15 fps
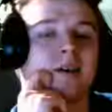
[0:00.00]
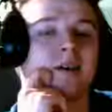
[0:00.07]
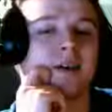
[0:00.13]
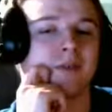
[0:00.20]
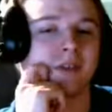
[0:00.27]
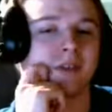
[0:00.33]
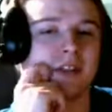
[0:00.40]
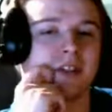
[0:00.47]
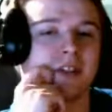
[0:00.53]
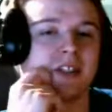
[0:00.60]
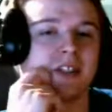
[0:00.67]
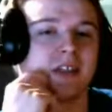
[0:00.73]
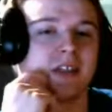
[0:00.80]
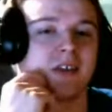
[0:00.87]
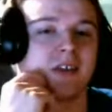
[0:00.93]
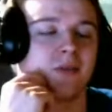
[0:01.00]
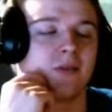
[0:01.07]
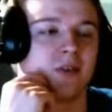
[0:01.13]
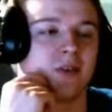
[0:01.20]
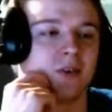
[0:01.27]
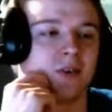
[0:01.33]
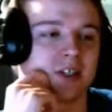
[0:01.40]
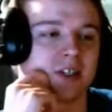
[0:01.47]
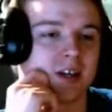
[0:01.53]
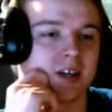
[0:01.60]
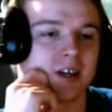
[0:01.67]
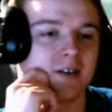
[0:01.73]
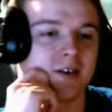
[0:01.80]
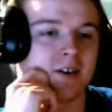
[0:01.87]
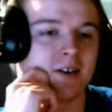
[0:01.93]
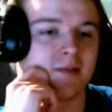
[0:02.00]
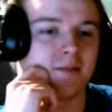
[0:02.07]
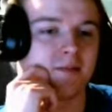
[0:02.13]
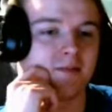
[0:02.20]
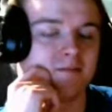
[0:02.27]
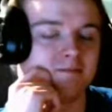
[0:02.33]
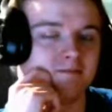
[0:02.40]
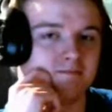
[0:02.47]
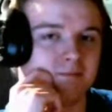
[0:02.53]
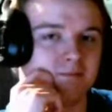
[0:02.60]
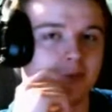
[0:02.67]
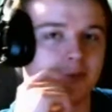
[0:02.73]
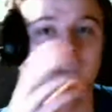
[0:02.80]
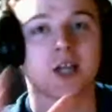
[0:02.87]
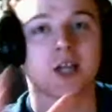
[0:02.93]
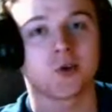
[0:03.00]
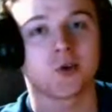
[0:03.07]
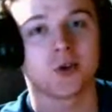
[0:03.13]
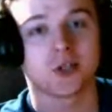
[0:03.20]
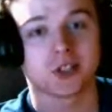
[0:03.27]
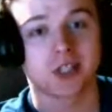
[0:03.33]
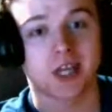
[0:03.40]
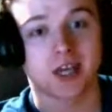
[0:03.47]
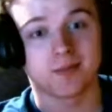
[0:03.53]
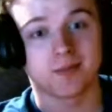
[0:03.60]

we did see that. We went and watched that. You guys don't understand.